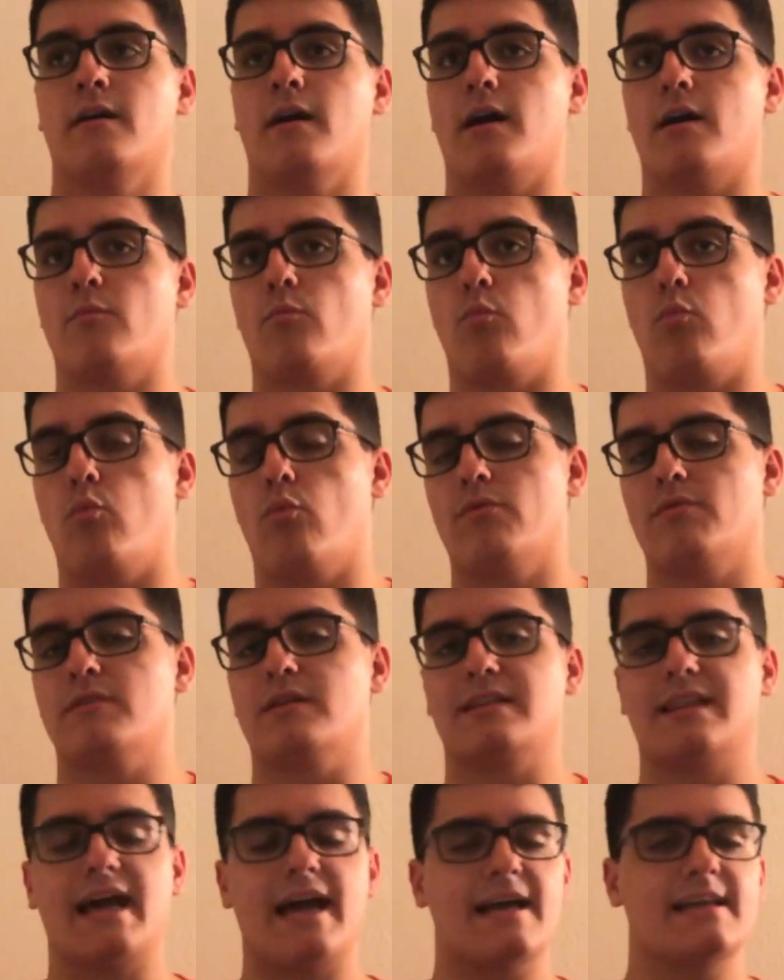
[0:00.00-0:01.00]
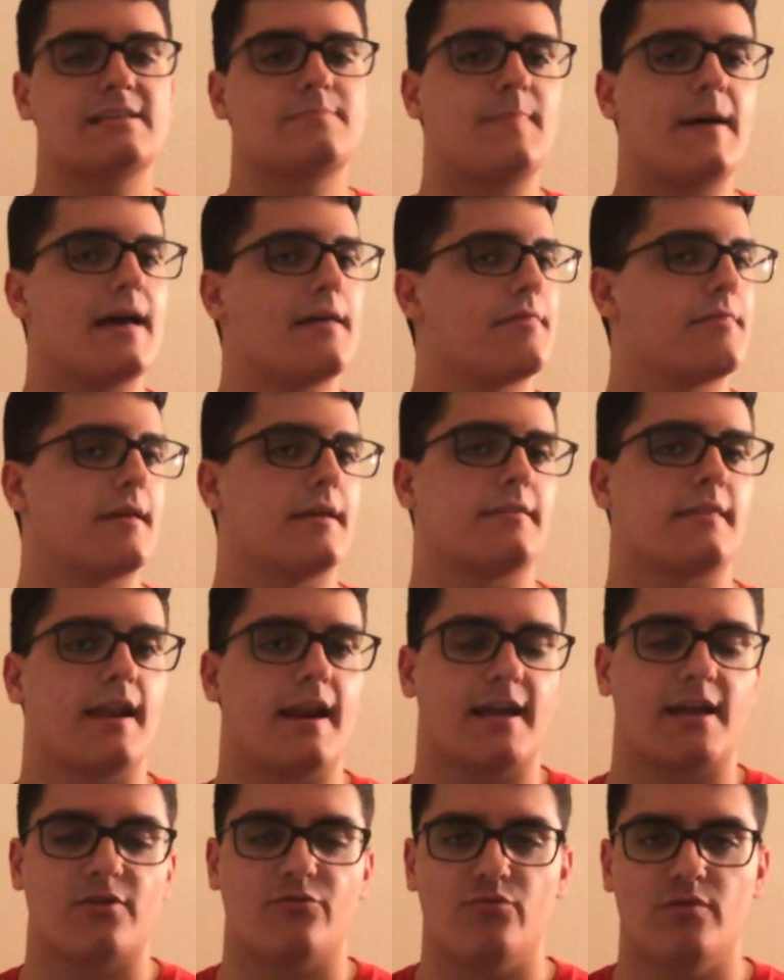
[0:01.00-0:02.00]
The last bad thing that
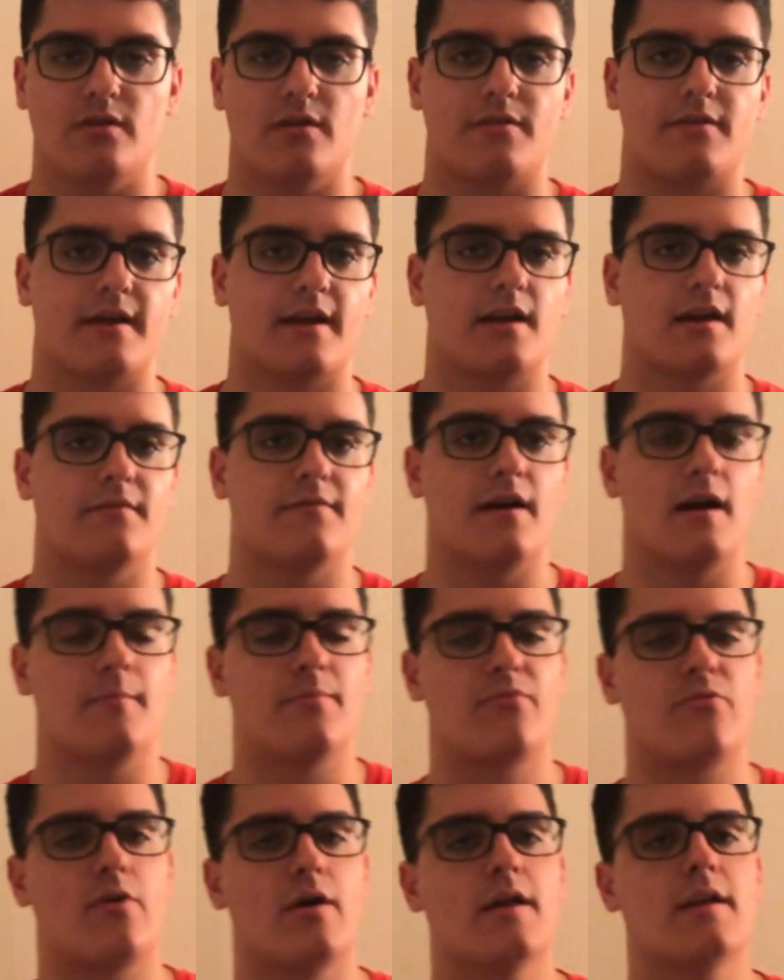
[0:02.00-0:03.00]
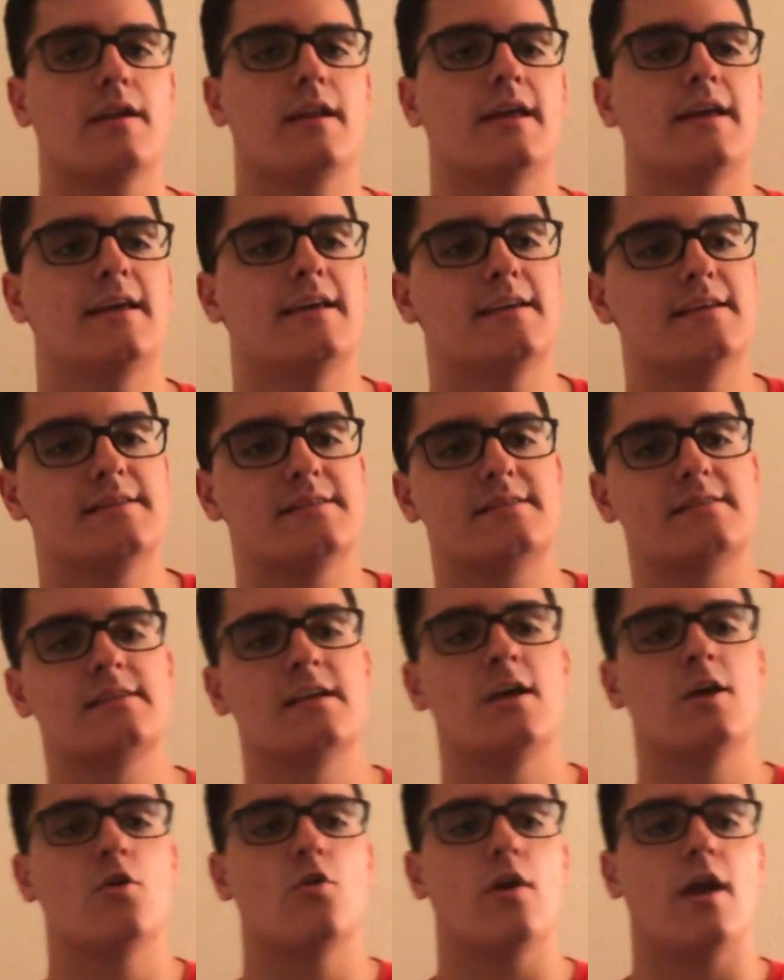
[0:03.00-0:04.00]
I can really think of up front is,
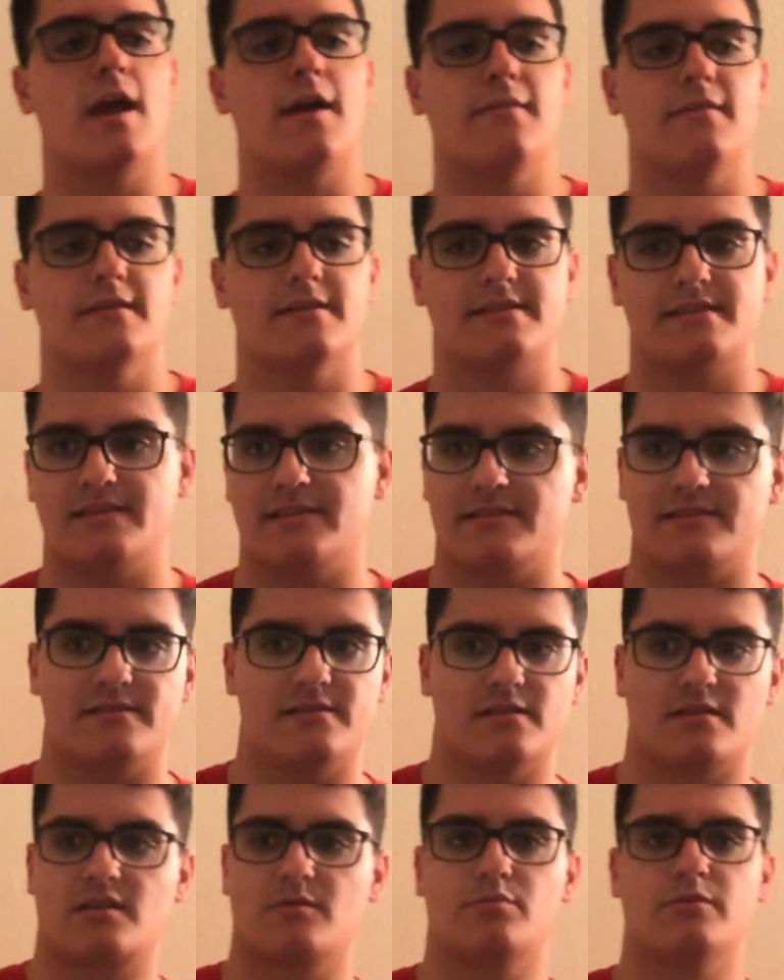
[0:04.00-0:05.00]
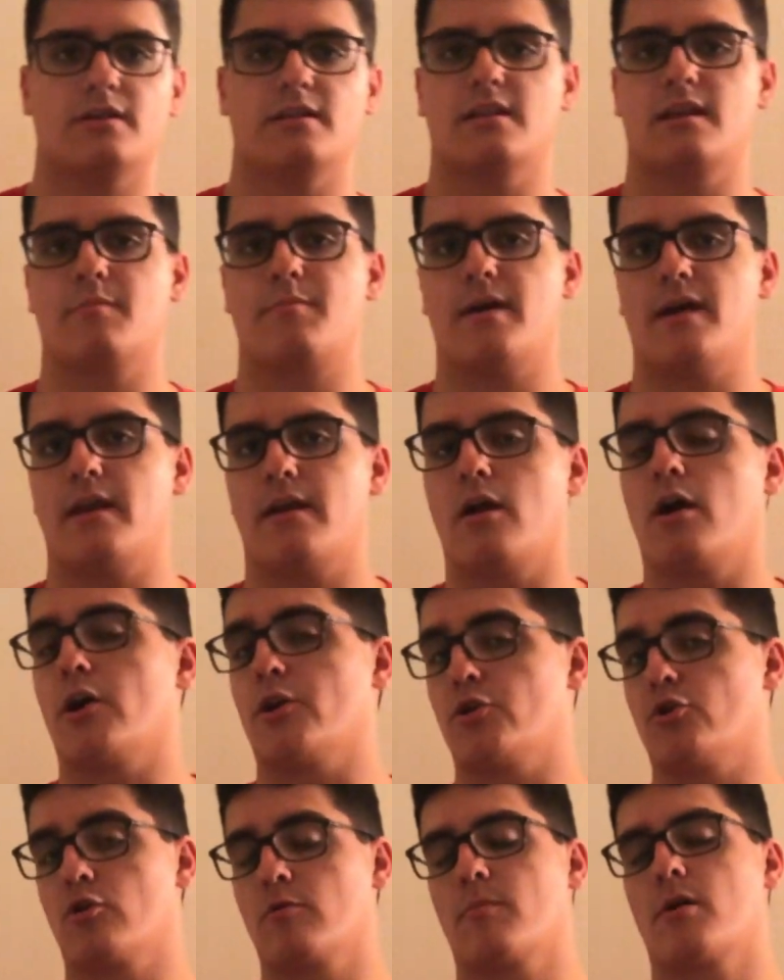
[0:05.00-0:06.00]
and this is just completely dependent
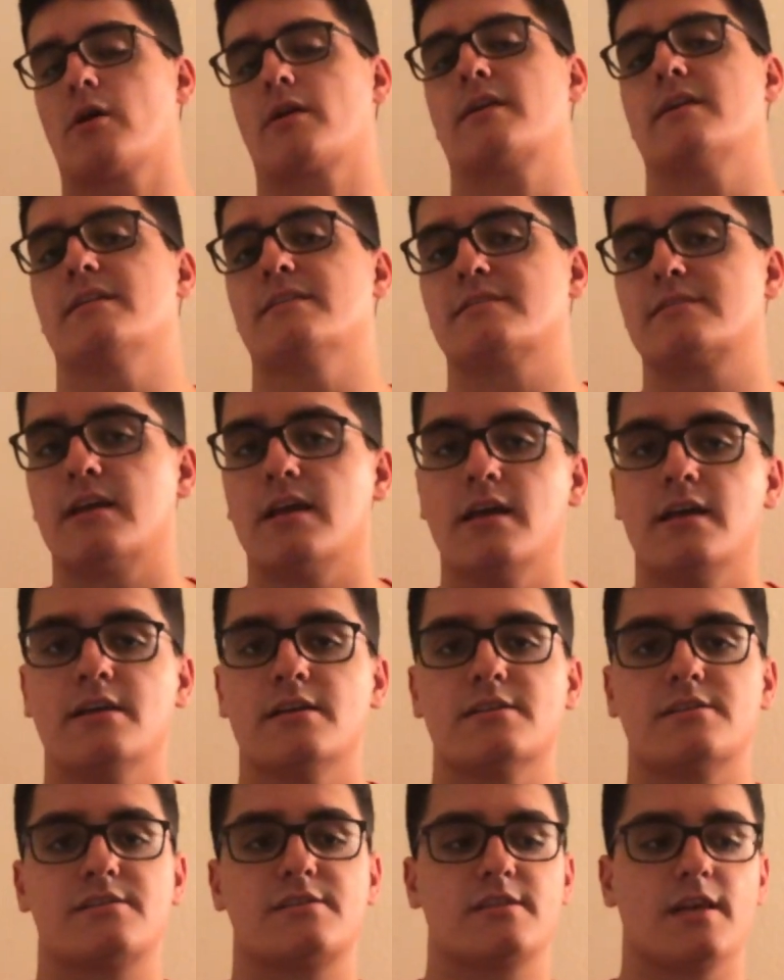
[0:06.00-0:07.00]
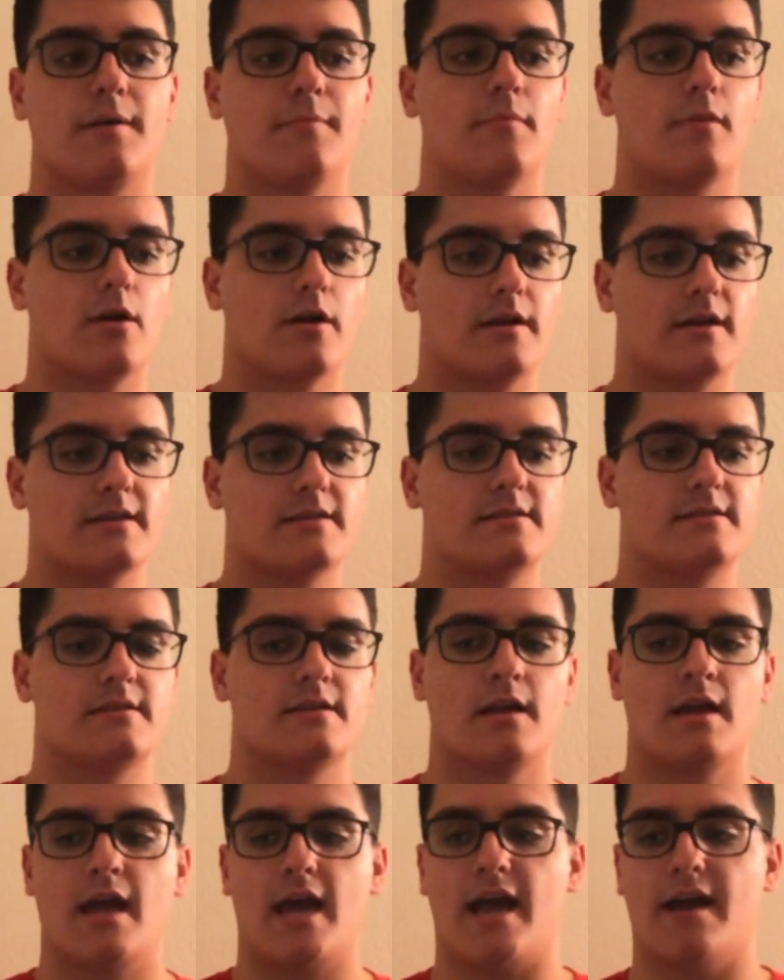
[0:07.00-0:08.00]
on your market, is some
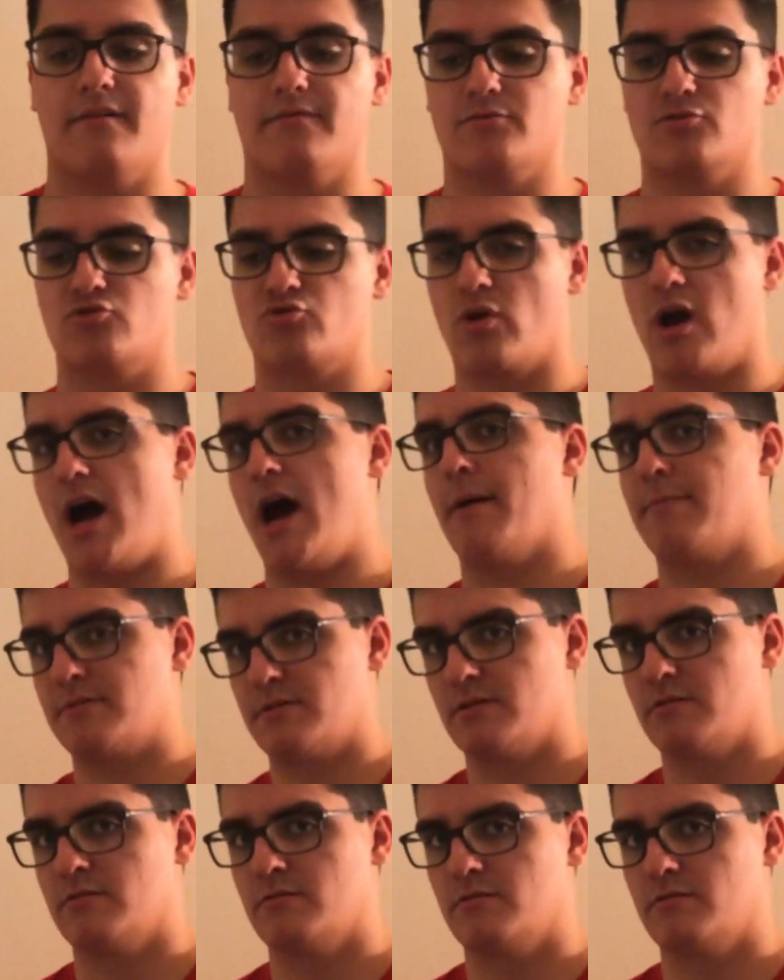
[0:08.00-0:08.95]
markets have dropped